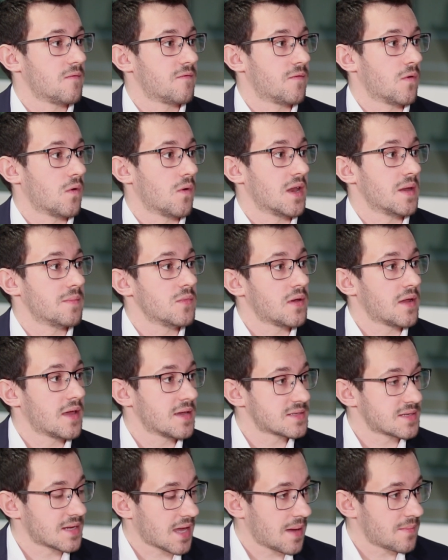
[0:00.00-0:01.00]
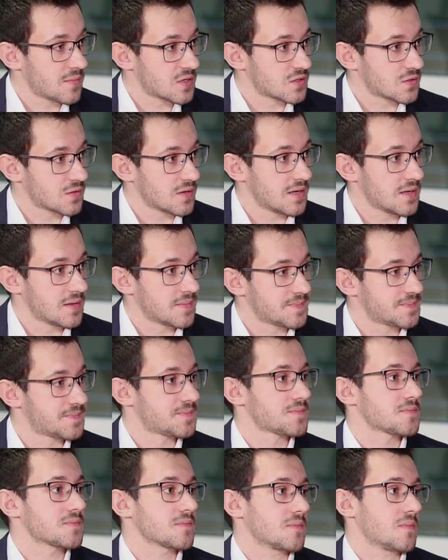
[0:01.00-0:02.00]
for an immunohistochemistry
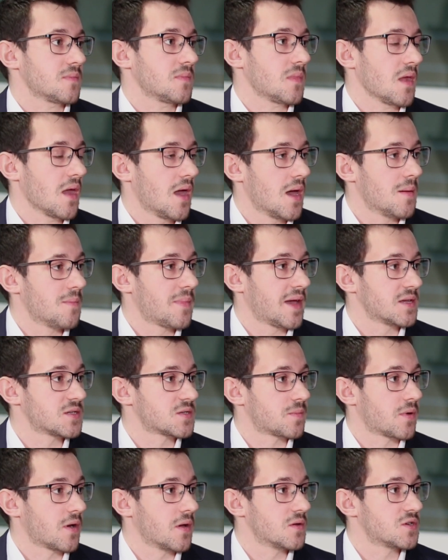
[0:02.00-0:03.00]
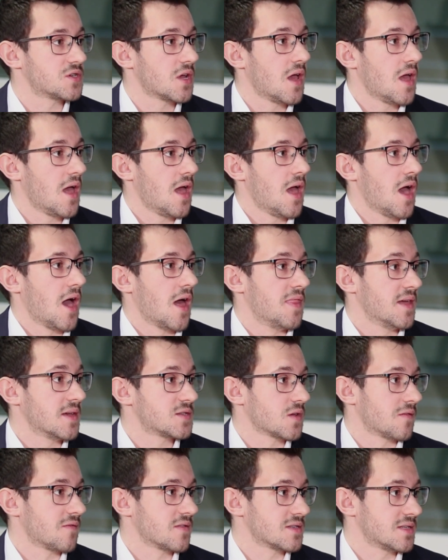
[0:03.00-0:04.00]
based approach, and
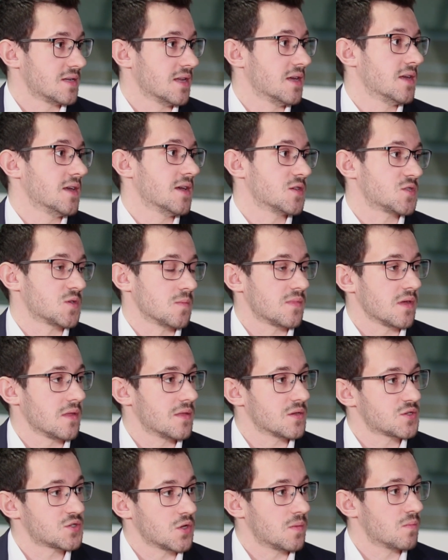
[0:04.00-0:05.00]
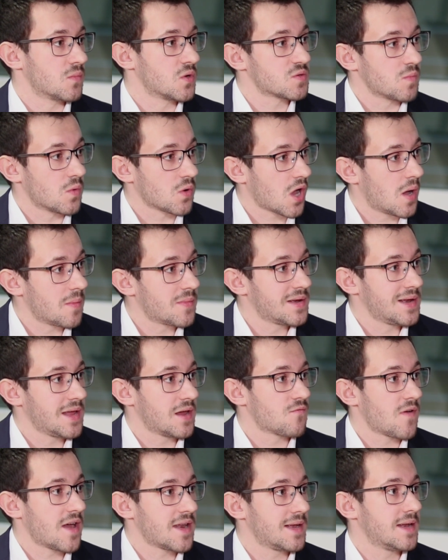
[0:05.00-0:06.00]
this obviously is something that's done much more commonly
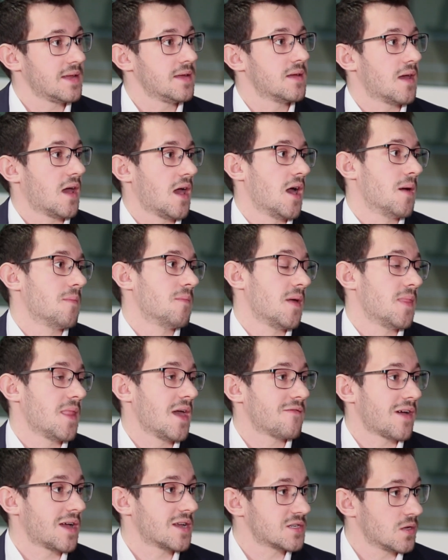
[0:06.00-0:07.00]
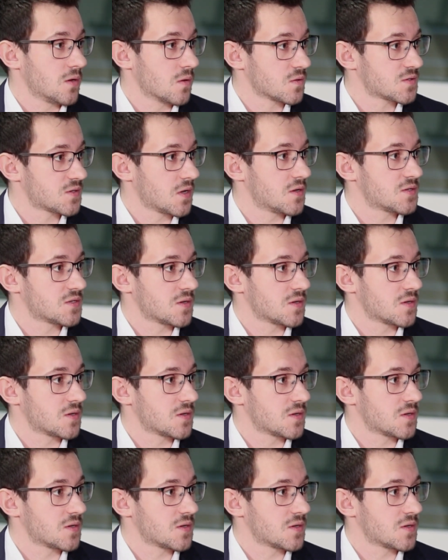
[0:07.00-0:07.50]
and readily, and they've actually also